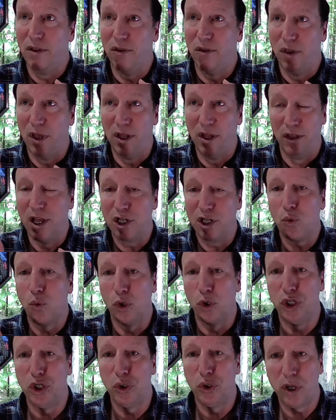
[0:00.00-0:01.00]
Unless
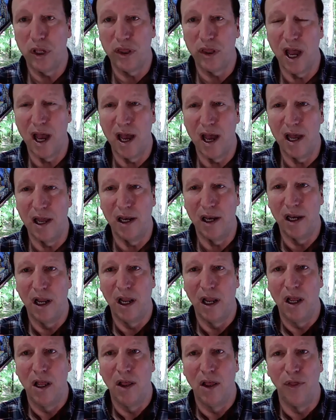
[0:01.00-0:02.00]
we're doing that,
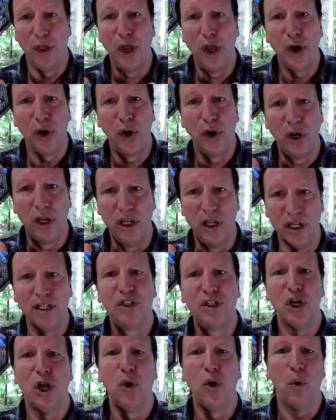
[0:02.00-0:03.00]
there is
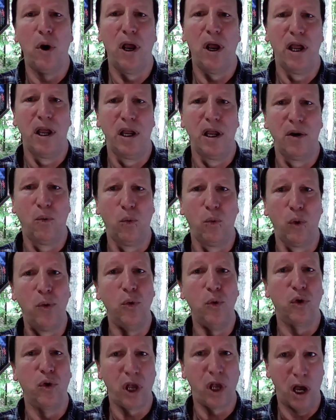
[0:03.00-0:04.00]
no way we
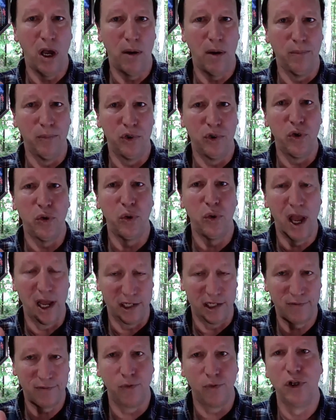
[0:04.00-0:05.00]
will come to
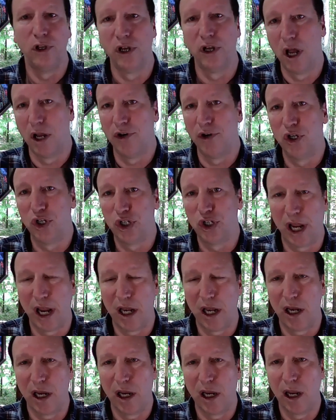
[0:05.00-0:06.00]
as full an
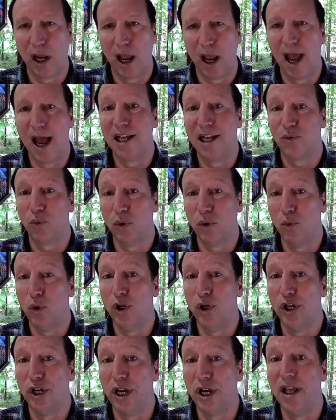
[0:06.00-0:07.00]
understanding as we
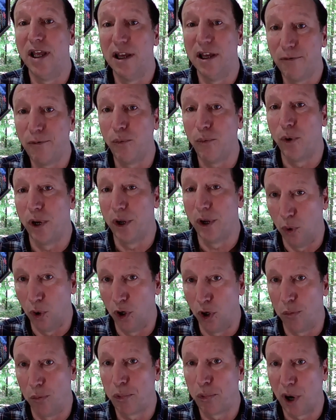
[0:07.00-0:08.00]
would if we
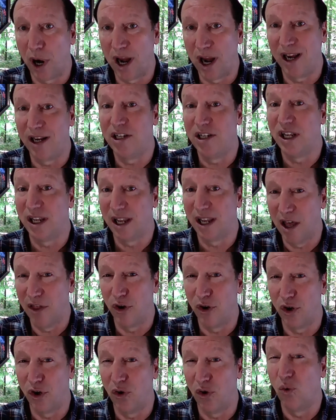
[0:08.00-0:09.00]
were praying
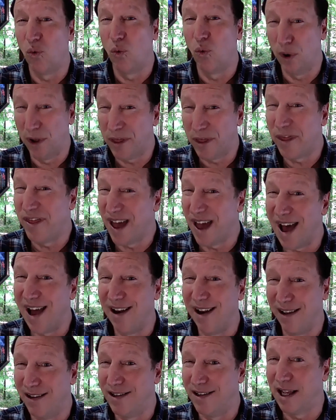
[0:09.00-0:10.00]
together with
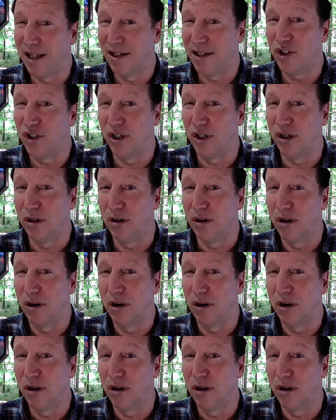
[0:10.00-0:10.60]
that intention.